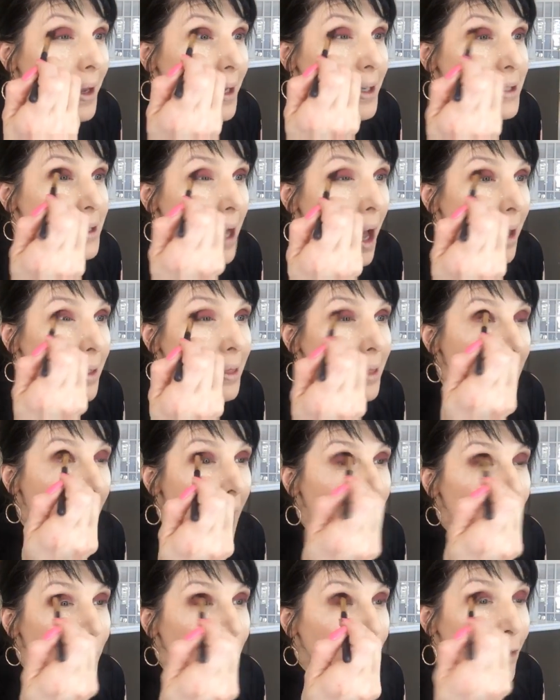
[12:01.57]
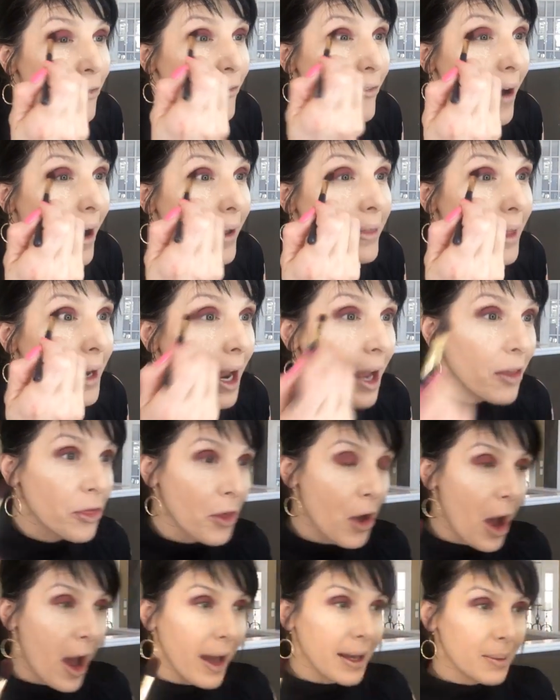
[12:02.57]
It is a lot more fun than I
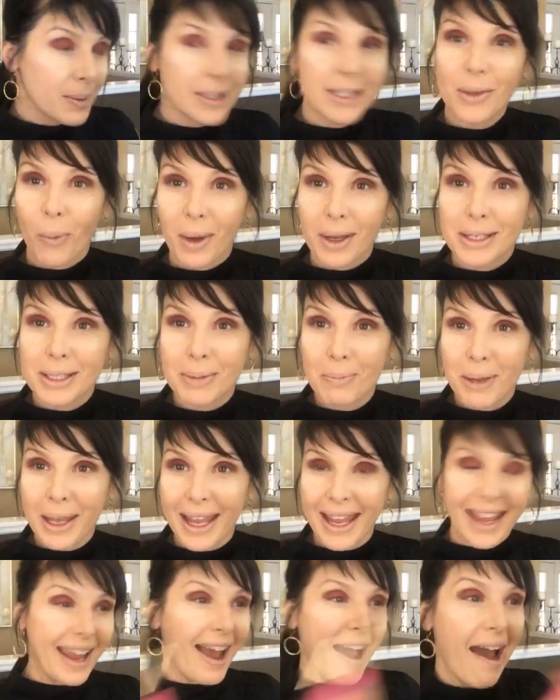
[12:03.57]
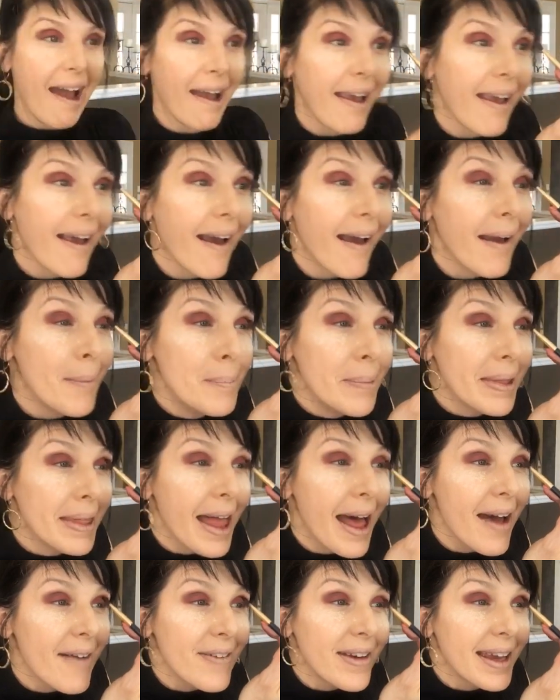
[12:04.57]
thought it was going to be. I am
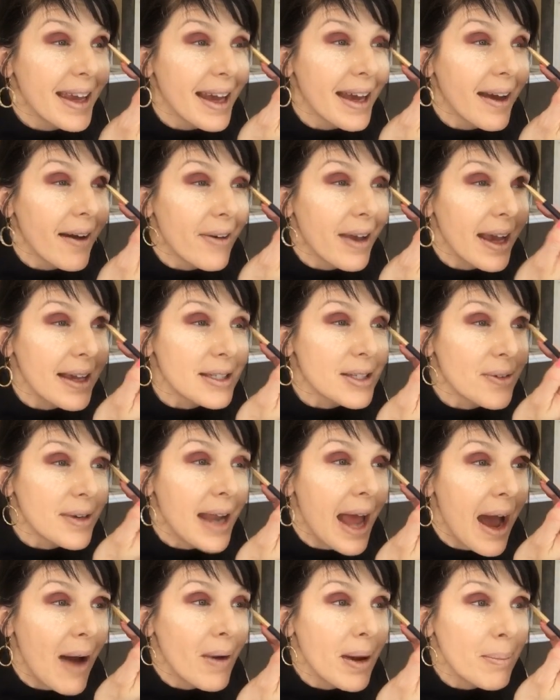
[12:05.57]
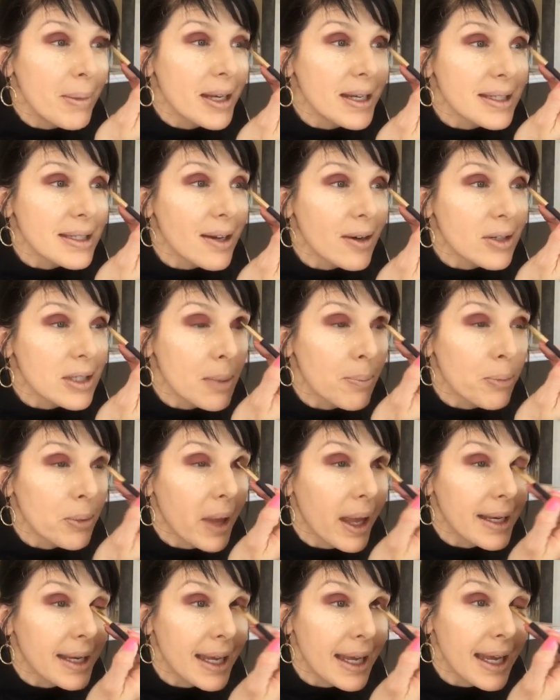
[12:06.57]
loving it. Okay, so now I'm gonna start to
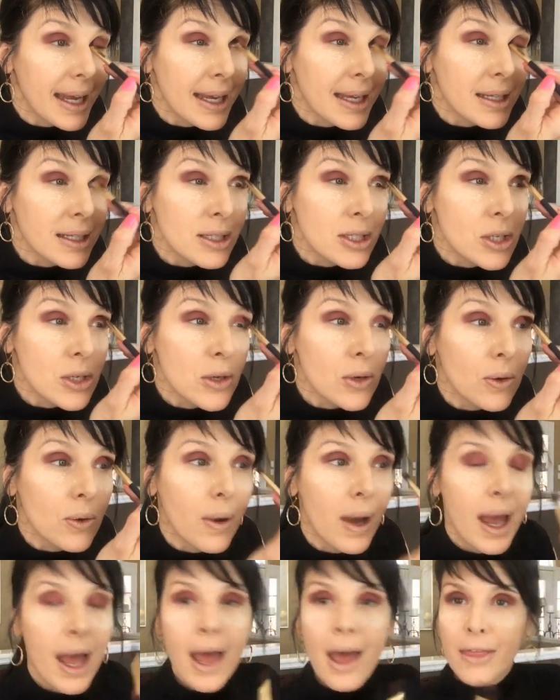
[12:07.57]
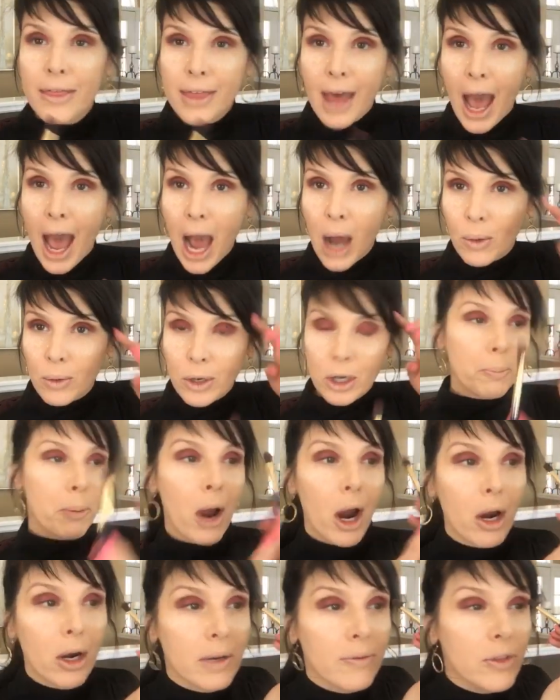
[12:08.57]
blend it into the outer
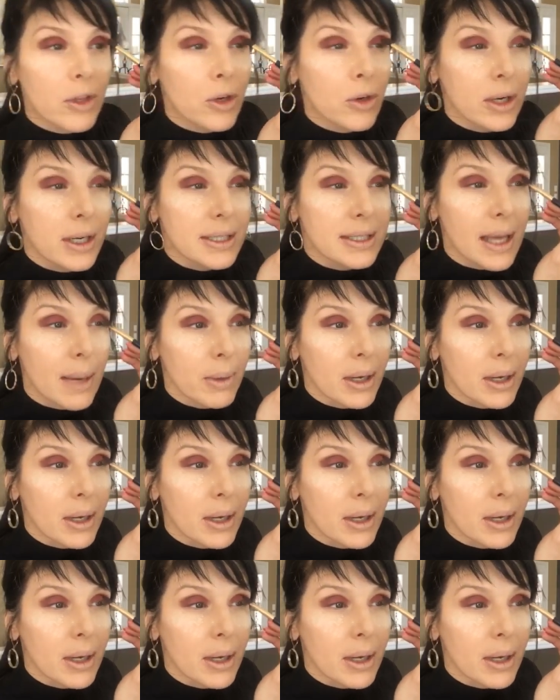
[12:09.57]
part of the crease.